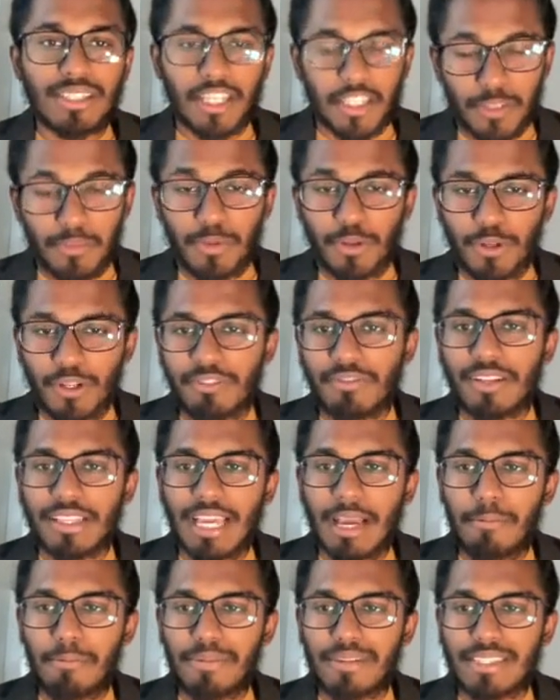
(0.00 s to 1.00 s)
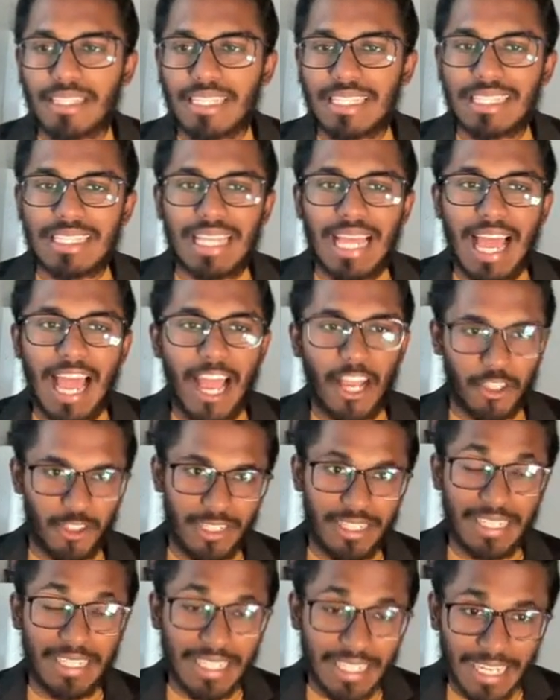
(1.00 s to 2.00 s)
a beautiful campus is
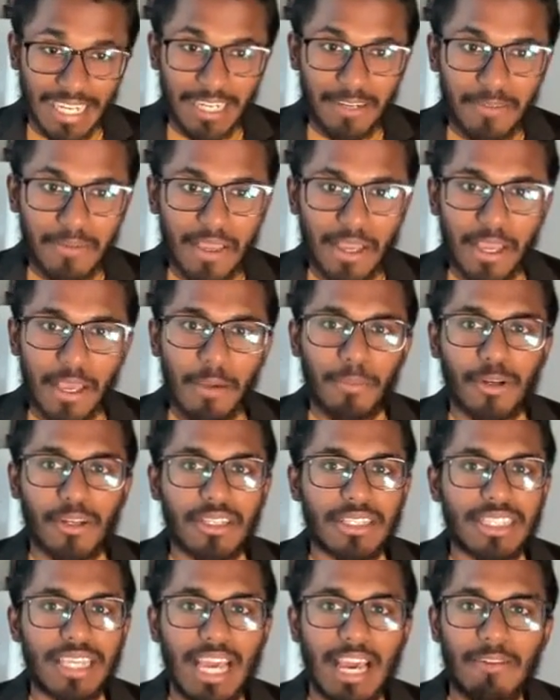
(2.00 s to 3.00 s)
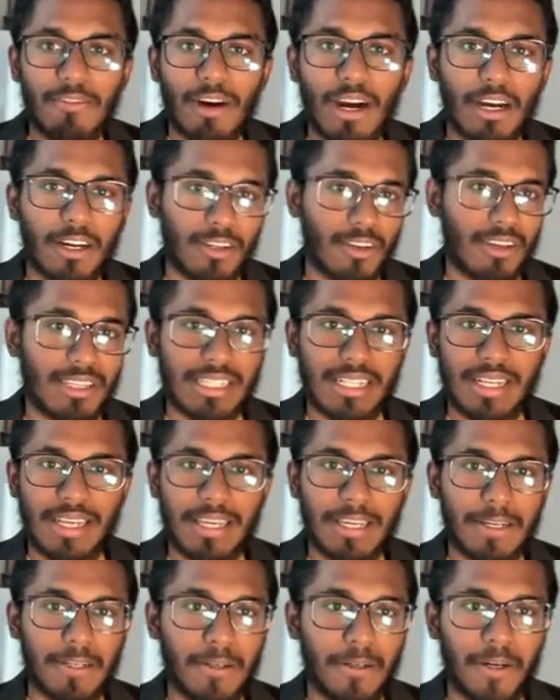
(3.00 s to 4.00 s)
actually great because they have across
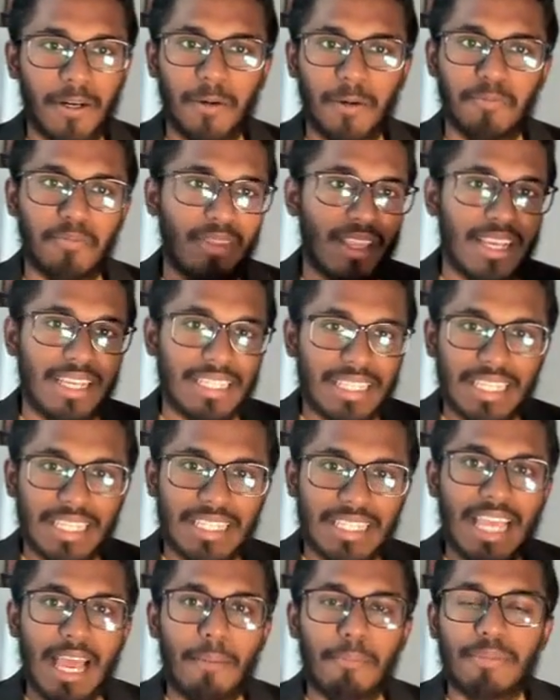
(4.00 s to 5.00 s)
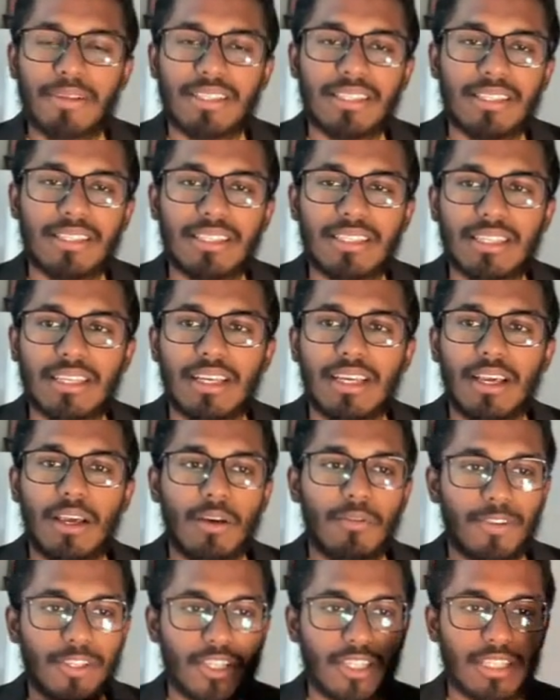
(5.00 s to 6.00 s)
like six campuses,
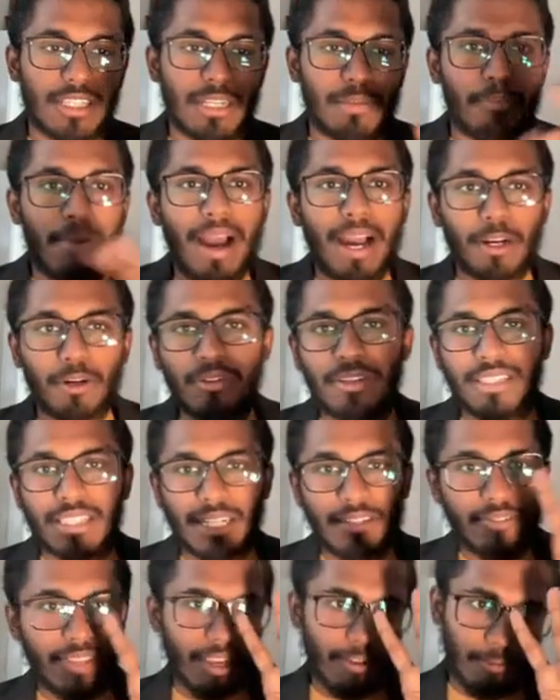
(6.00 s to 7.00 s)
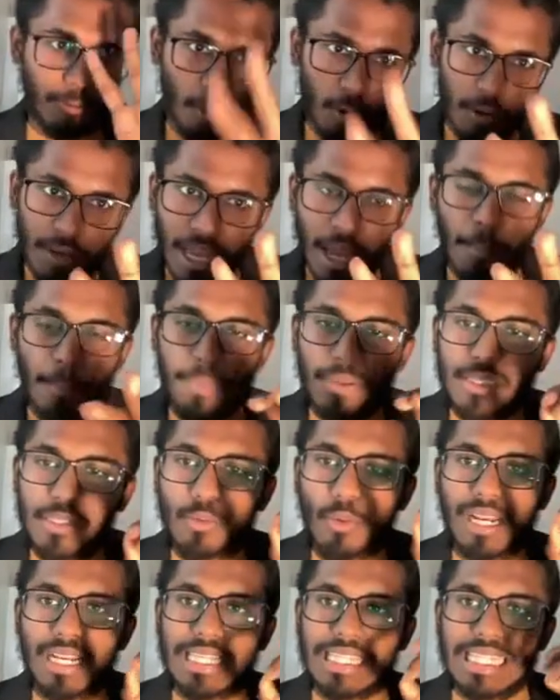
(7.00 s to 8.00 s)
which is in Bangalore itself. They have four campus.
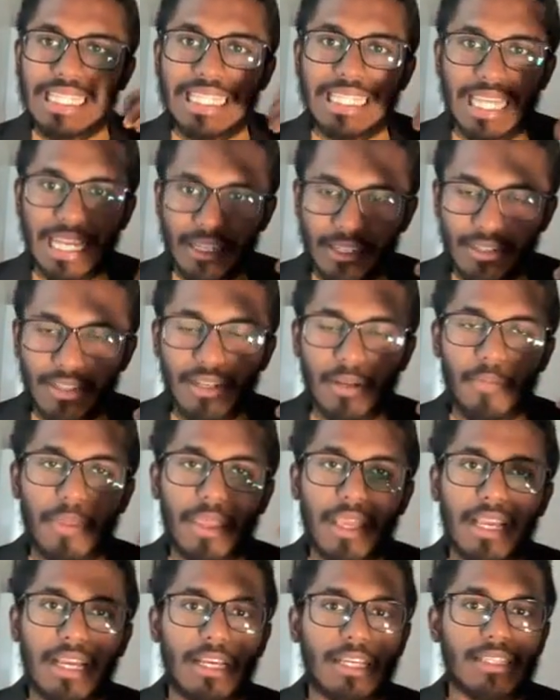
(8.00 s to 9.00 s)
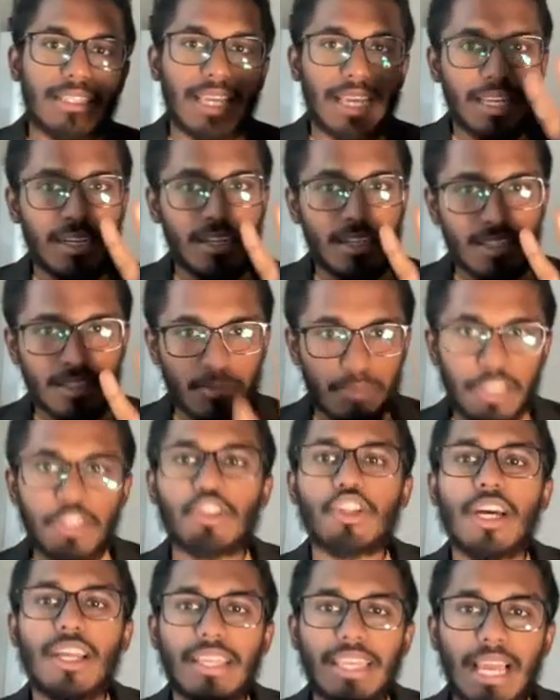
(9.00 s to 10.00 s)
One is in Central, second is
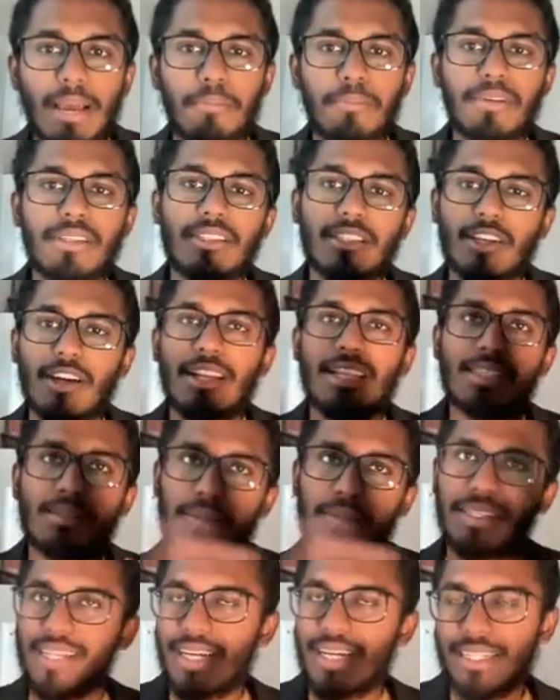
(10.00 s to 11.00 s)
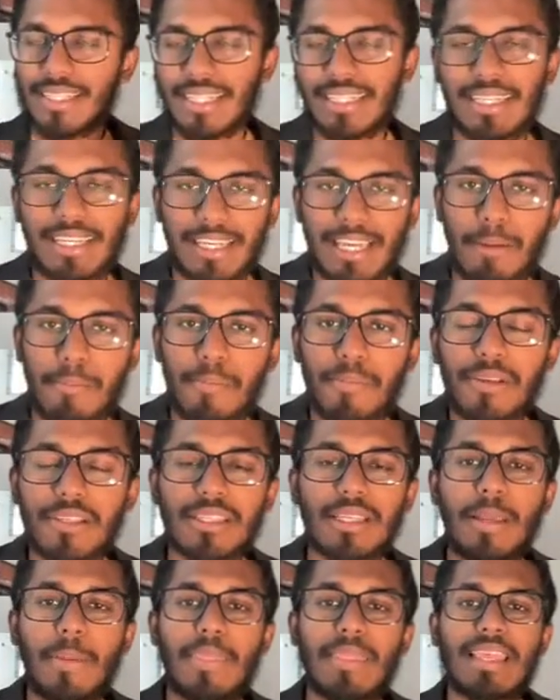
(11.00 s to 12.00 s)
BGR campus. It's called as Banargata campus,
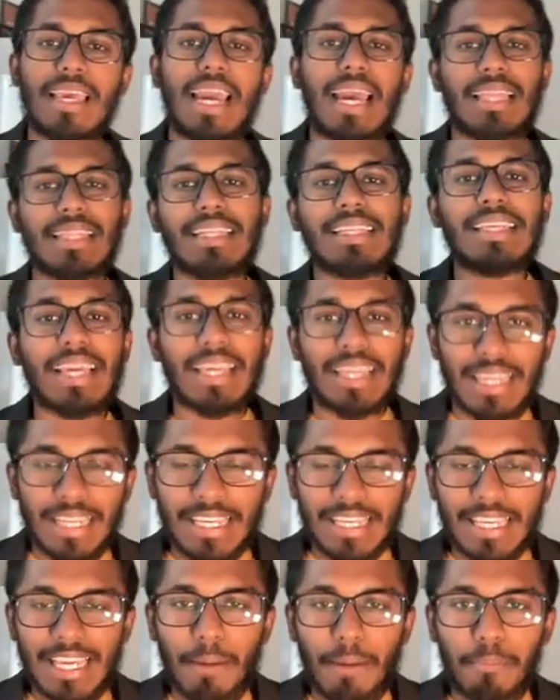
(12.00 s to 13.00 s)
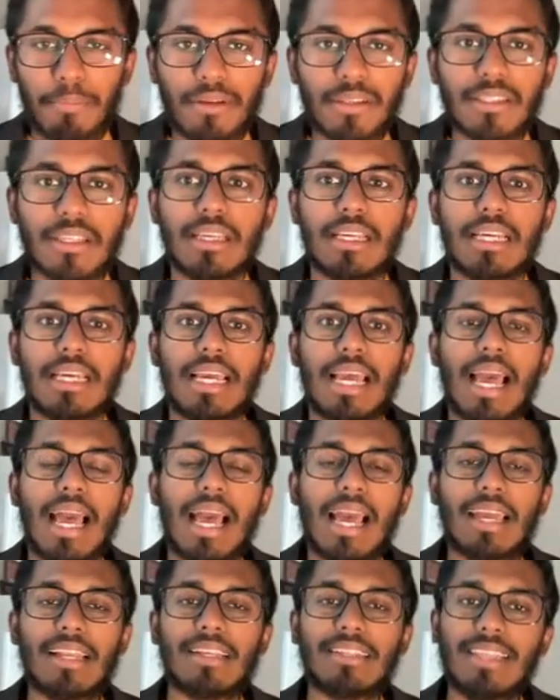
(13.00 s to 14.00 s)
and then Kengeri campus,
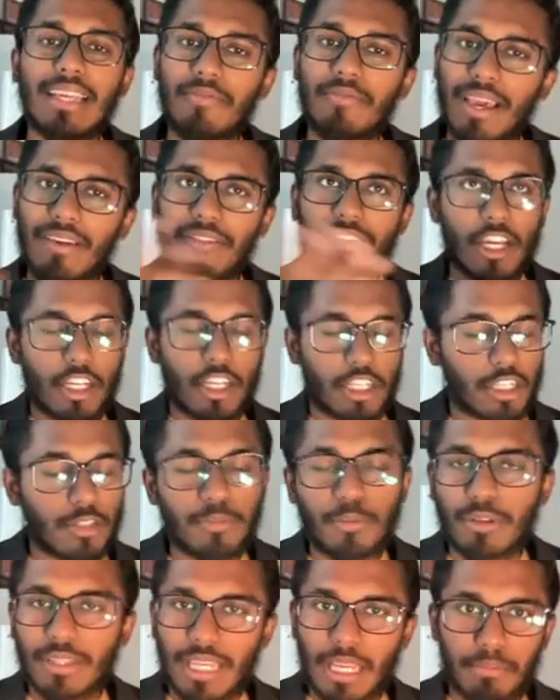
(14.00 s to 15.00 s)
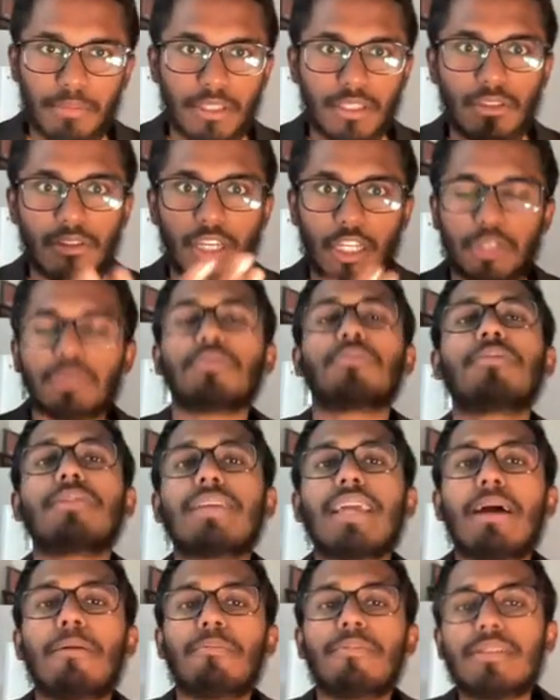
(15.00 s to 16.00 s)
and then we have Yashwanthpur campus. So Yashwanthpur
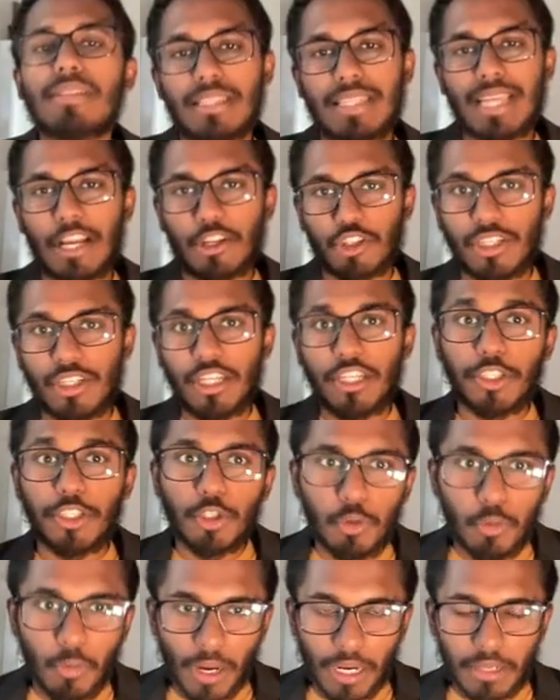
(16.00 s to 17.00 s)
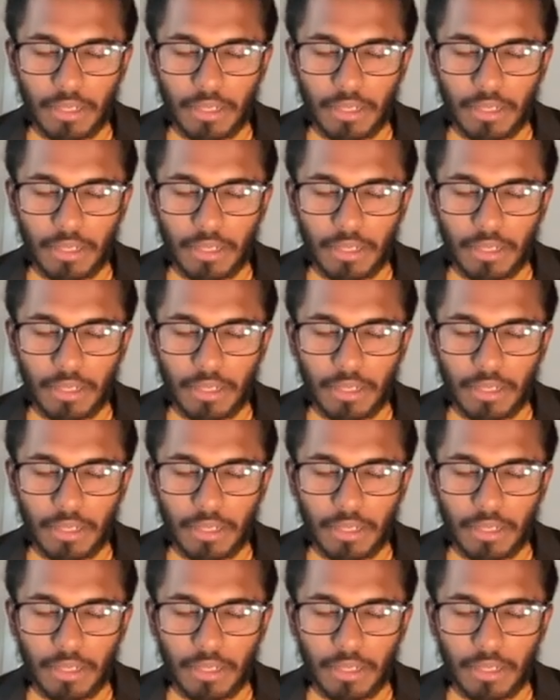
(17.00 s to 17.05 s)
campus is actually a new one,